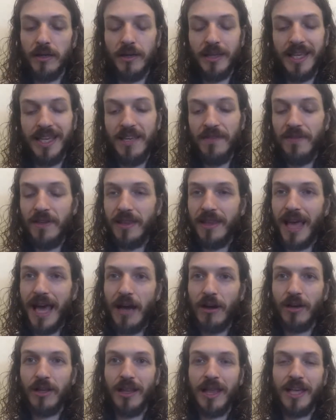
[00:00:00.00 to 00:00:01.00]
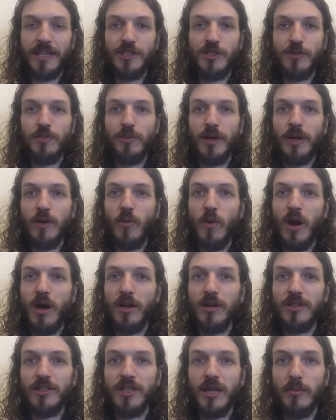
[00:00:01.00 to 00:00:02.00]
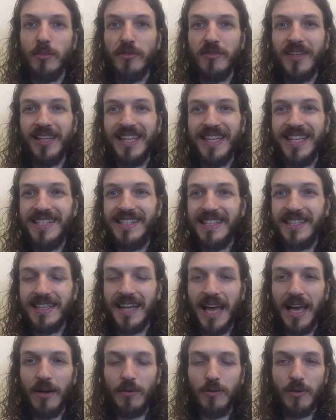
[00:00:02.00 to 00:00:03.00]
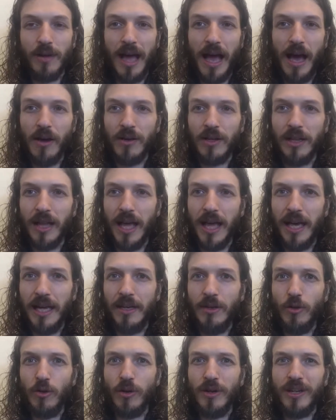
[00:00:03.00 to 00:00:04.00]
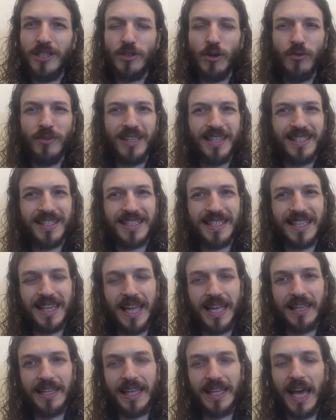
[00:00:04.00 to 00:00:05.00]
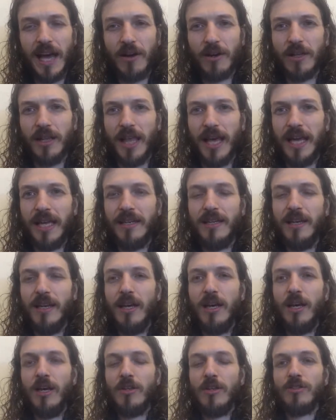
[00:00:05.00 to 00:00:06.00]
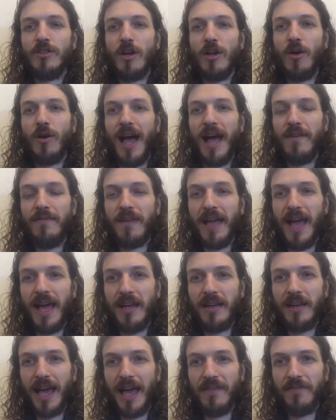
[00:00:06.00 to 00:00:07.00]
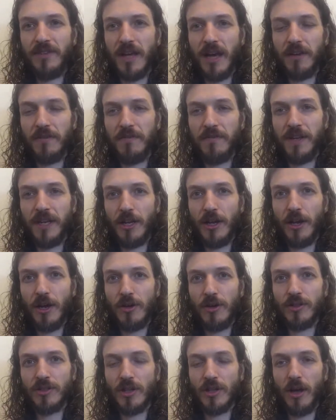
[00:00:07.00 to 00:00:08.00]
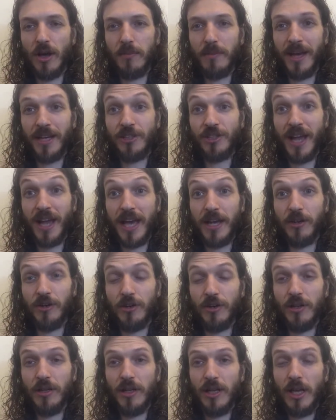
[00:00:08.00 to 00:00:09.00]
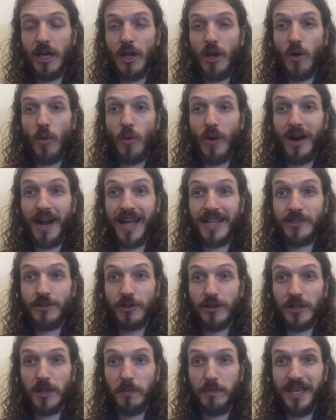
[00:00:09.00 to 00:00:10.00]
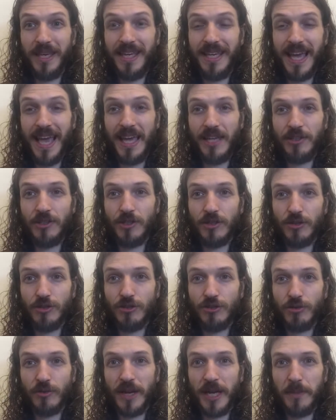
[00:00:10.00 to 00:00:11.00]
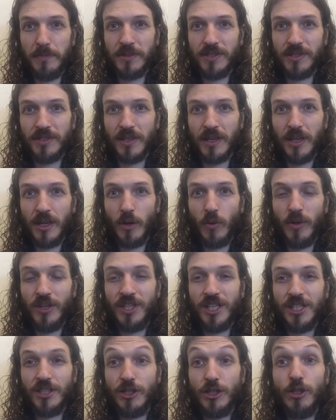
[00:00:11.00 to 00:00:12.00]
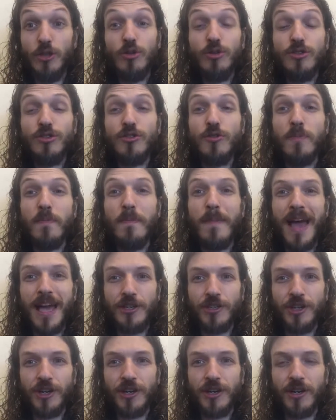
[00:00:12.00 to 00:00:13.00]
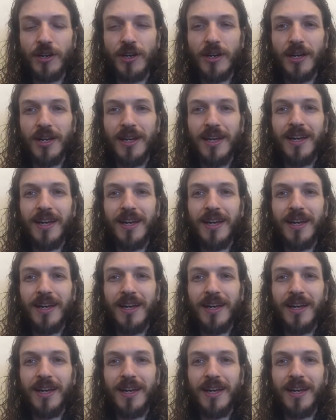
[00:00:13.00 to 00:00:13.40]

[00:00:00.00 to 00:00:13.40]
Even the alkaline spring water, some of it isn't alkaline, or it's only slightly alkaline. So I've done videos on my channel where I took the pH strips, which is used to measure